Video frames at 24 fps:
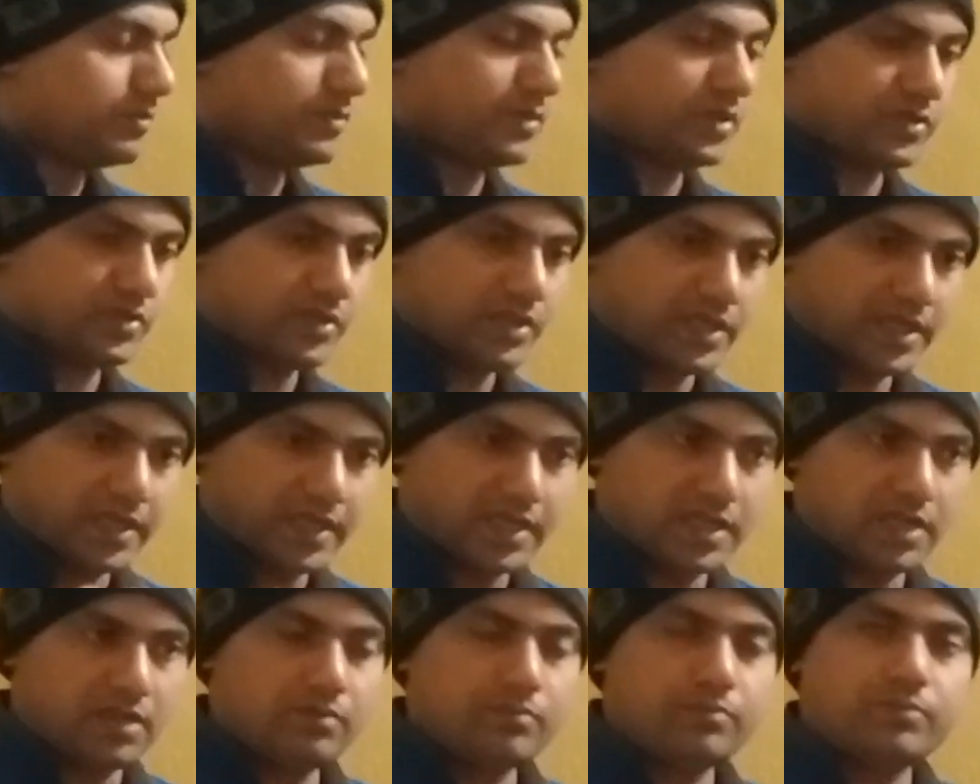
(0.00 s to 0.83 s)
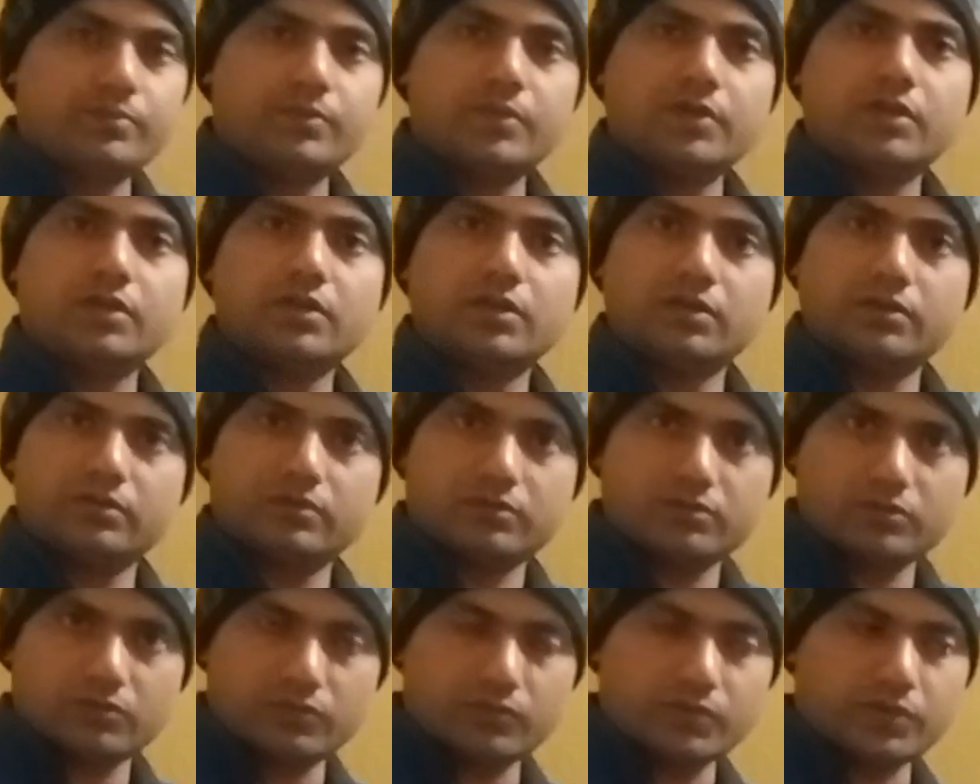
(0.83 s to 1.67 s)
Means they help
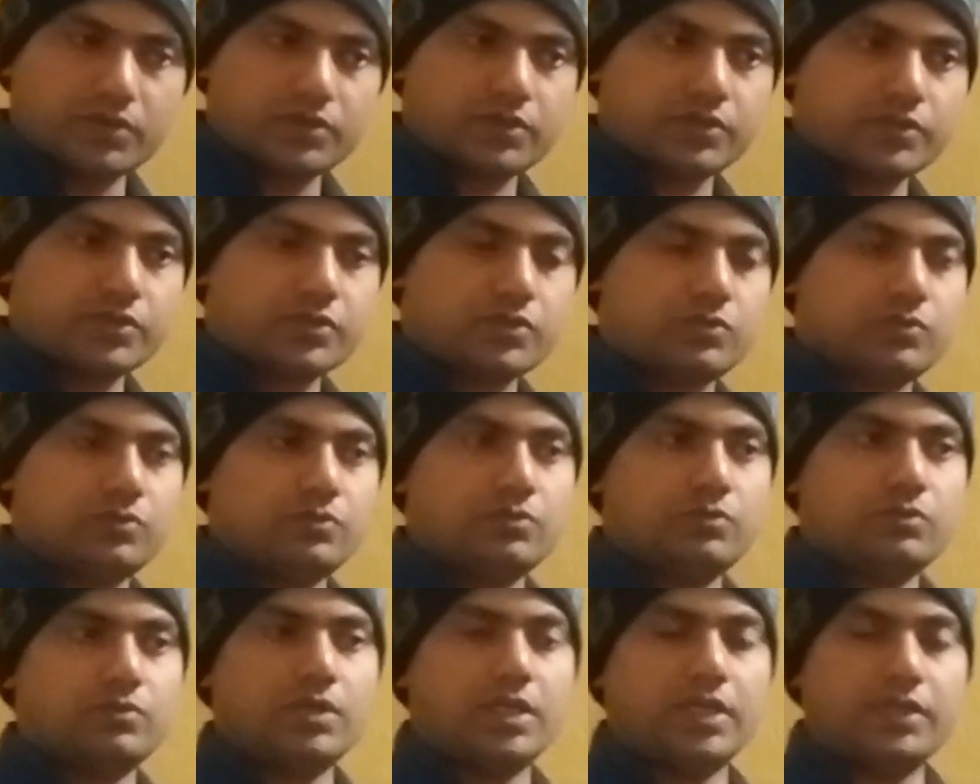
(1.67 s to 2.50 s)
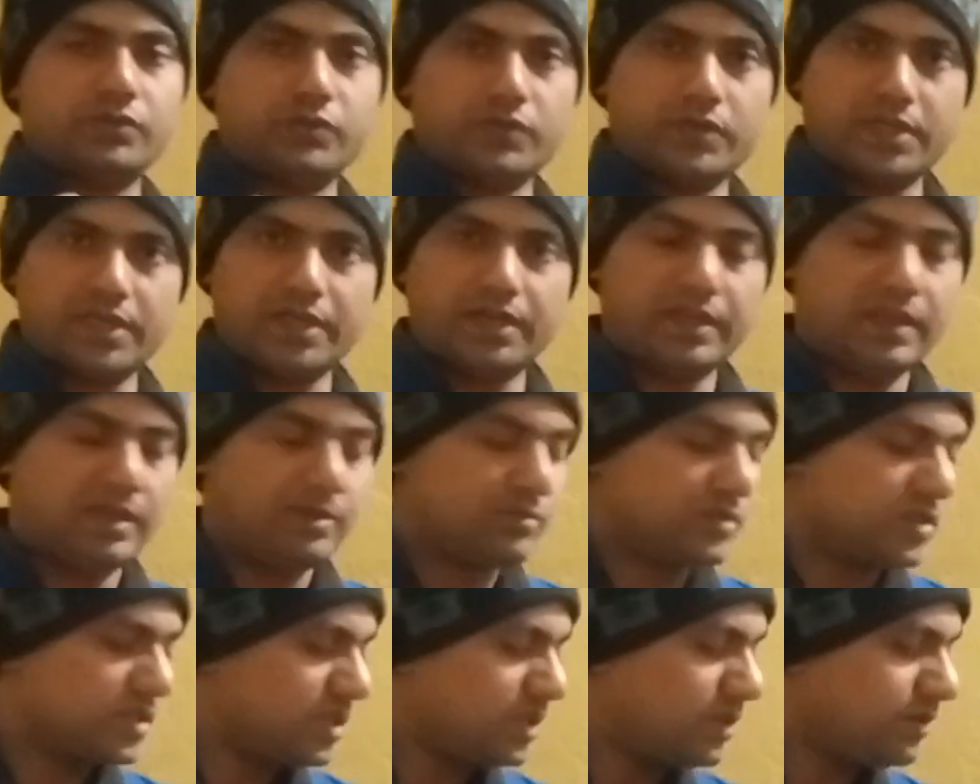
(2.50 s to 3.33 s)
the workers to educate
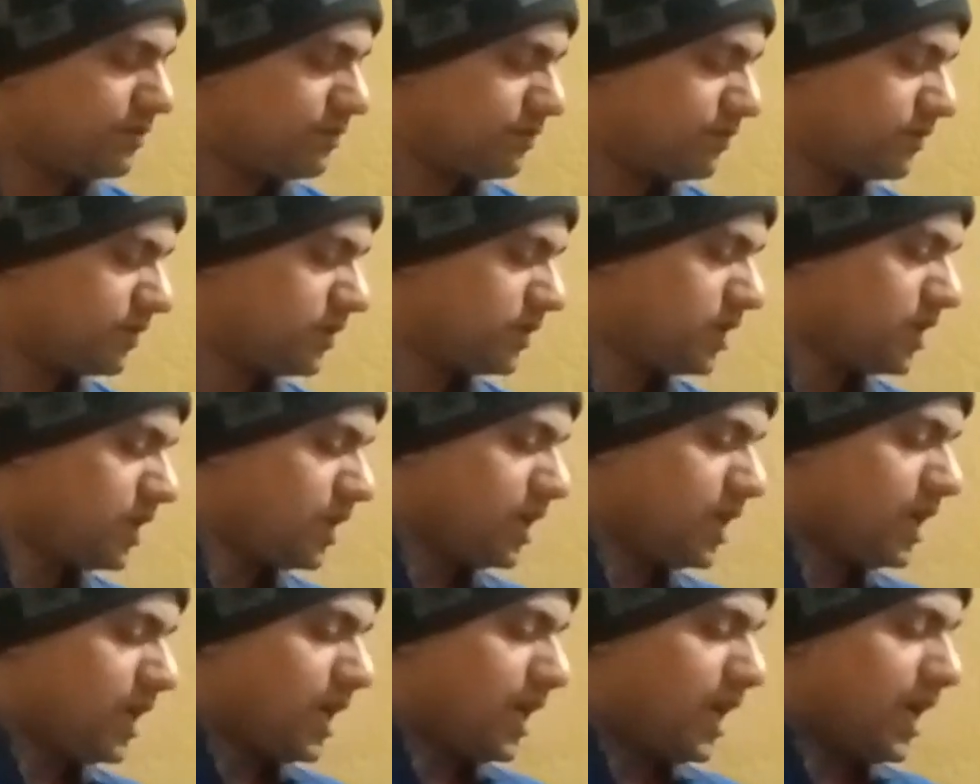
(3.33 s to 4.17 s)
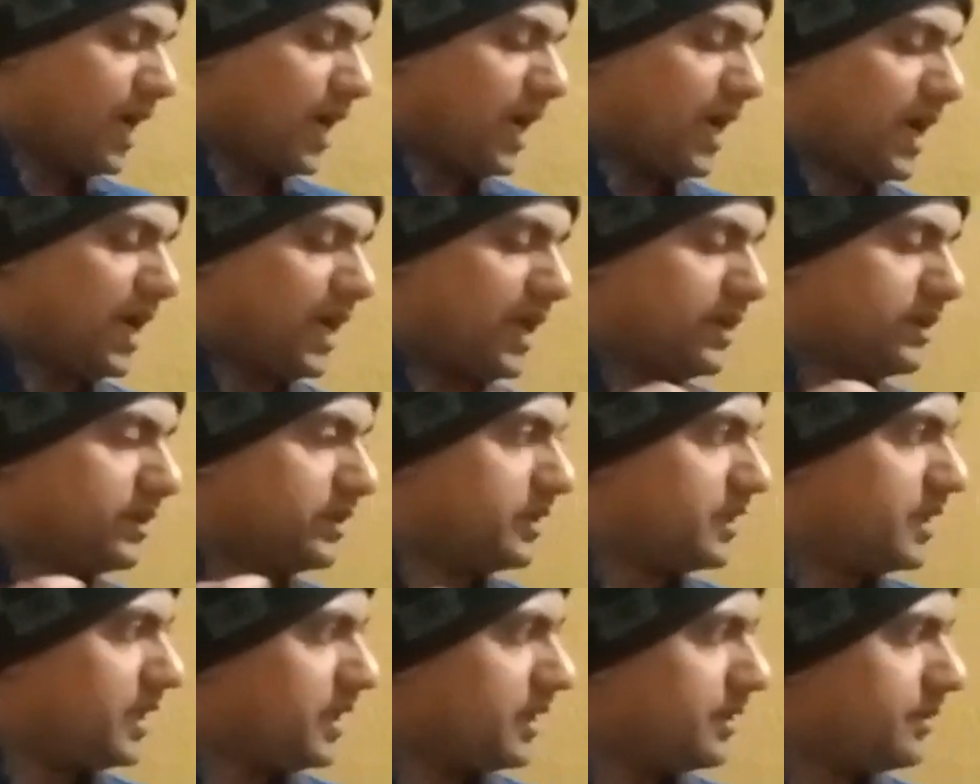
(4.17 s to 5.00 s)
themselves,
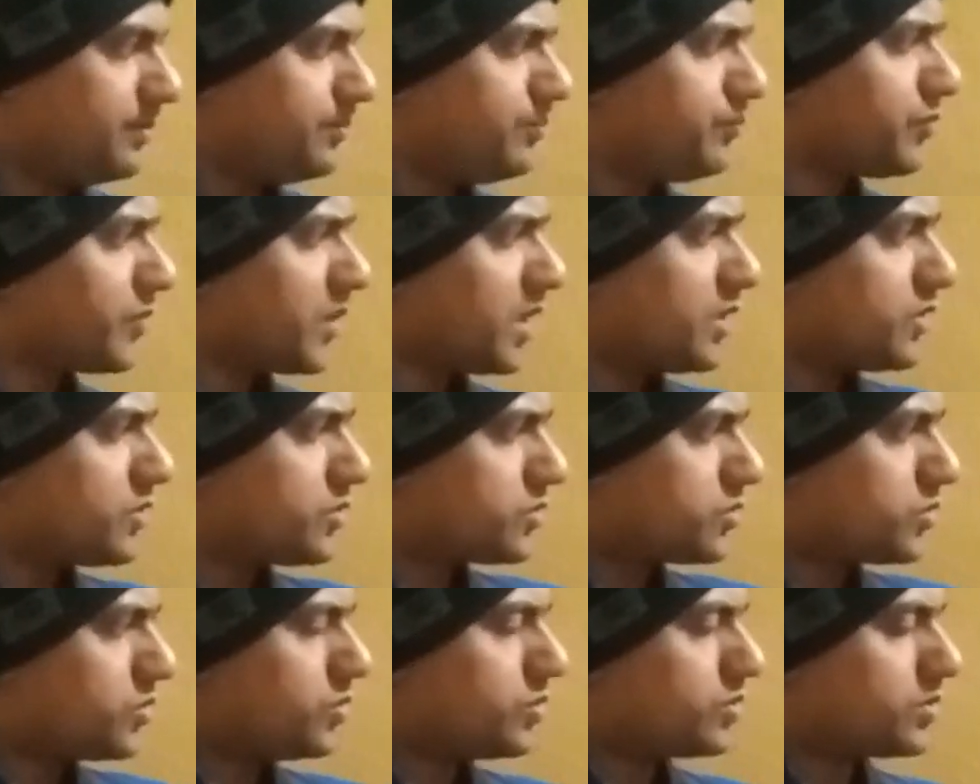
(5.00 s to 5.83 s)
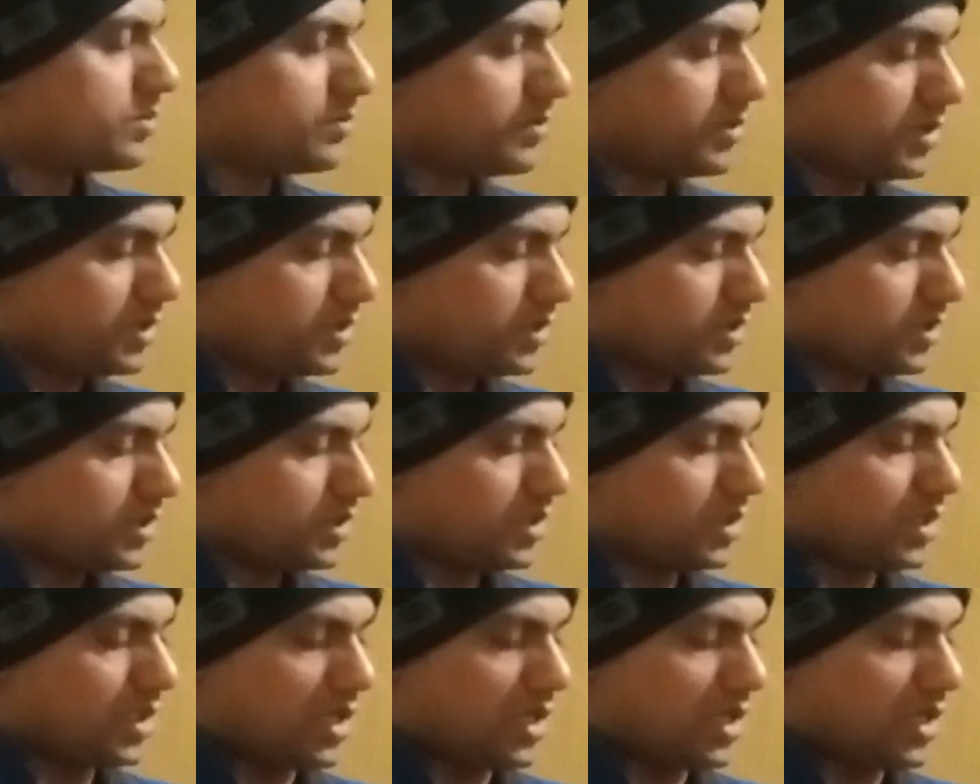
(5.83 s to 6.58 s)
and then socially